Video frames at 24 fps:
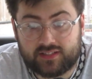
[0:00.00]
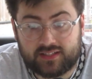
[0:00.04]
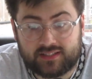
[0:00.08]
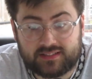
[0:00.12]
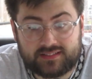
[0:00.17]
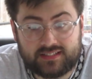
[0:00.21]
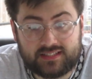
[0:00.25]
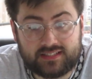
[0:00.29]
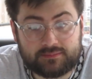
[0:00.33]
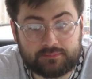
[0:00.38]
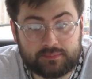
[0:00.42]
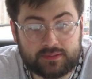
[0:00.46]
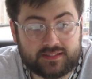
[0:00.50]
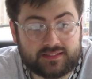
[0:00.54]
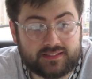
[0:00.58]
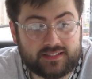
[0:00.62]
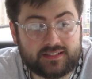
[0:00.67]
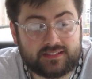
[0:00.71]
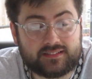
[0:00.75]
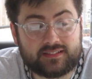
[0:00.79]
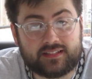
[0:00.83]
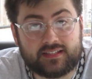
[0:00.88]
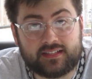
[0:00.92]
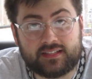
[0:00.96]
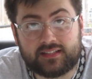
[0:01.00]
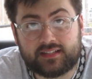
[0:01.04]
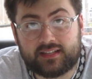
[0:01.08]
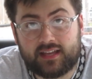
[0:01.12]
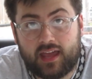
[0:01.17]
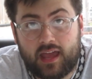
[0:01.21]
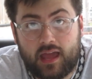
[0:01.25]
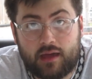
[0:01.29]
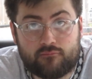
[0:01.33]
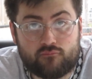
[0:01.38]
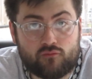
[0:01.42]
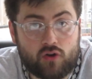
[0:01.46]
Aziz persistently
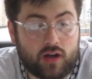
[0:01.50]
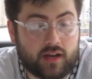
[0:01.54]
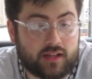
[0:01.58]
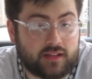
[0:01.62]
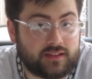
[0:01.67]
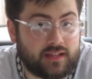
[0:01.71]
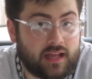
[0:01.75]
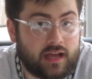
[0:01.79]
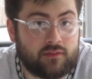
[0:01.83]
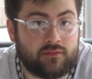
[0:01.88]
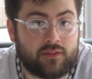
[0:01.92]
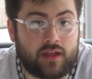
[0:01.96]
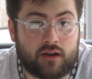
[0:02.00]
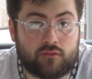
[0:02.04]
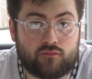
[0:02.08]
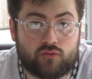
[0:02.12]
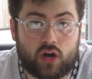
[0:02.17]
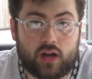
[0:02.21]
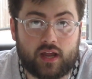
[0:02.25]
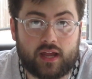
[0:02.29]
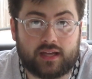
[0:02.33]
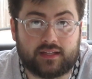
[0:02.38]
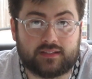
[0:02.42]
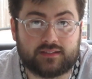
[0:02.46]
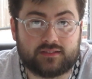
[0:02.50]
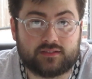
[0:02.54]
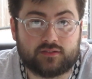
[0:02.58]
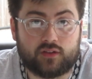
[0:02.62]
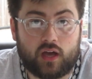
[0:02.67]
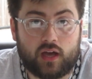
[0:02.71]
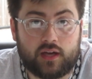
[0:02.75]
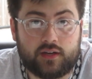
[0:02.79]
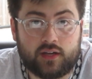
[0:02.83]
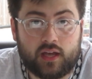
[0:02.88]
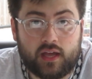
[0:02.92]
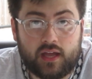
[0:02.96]
kept running down that right-hand
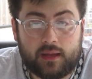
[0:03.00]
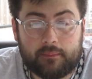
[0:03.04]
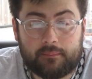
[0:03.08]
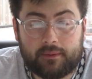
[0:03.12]
side.